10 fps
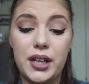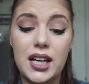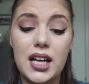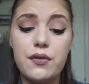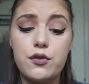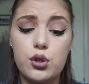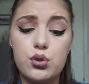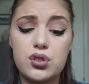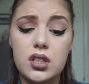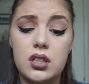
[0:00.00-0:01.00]
but I have
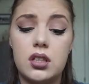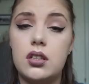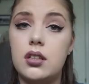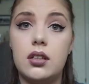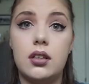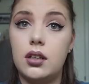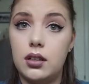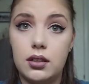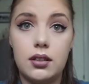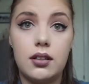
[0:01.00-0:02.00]
used it
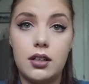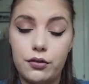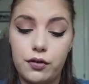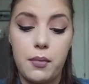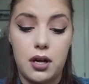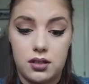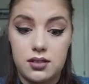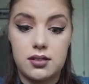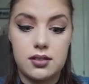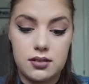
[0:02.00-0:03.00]
for
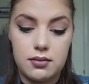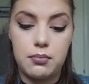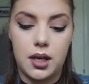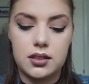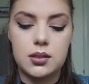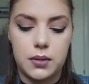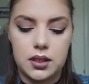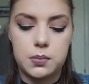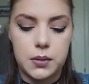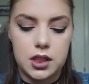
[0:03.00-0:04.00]
months.
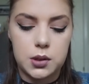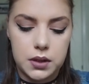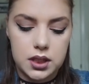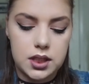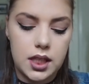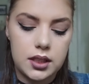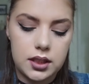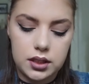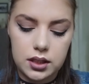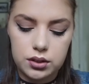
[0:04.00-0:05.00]
And
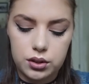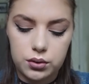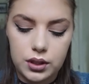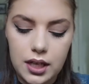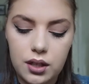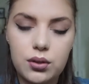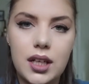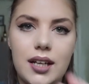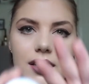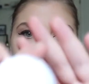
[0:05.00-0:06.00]
it doesn't go down and